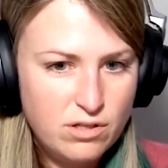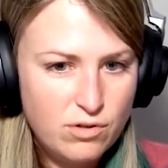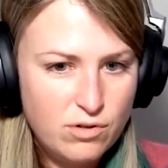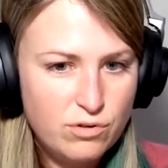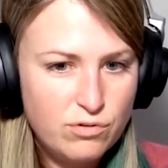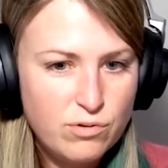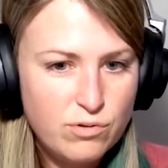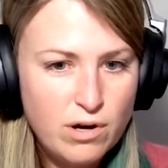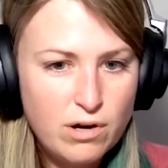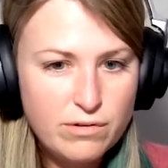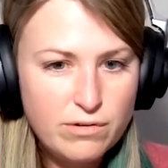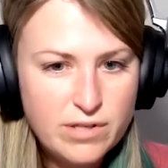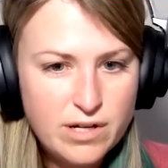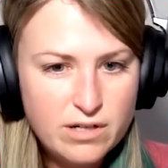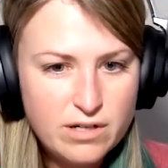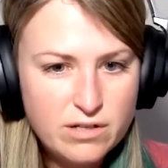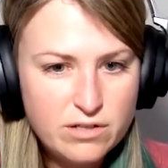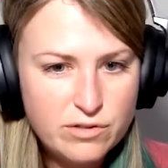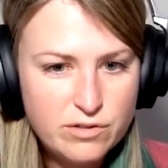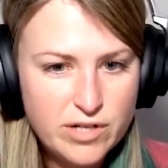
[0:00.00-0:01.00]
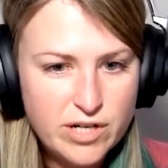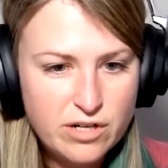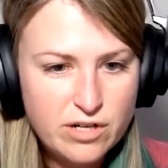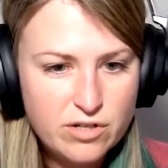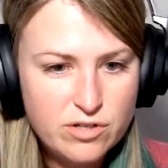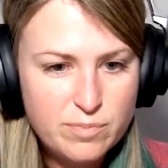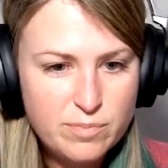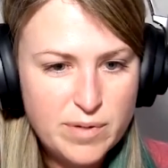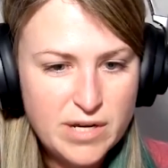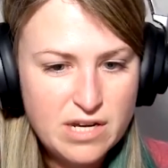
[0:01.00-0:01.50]
throughout their
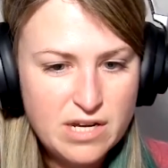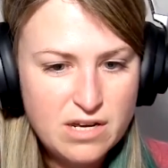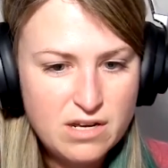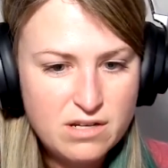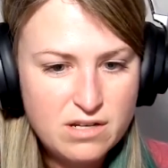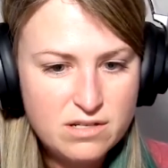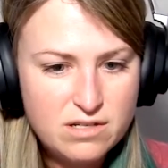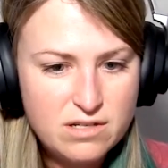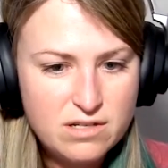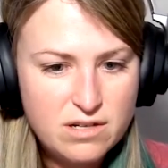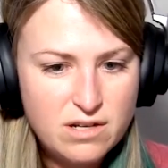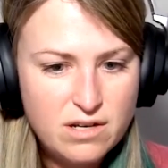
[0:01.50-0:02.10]
careers. Because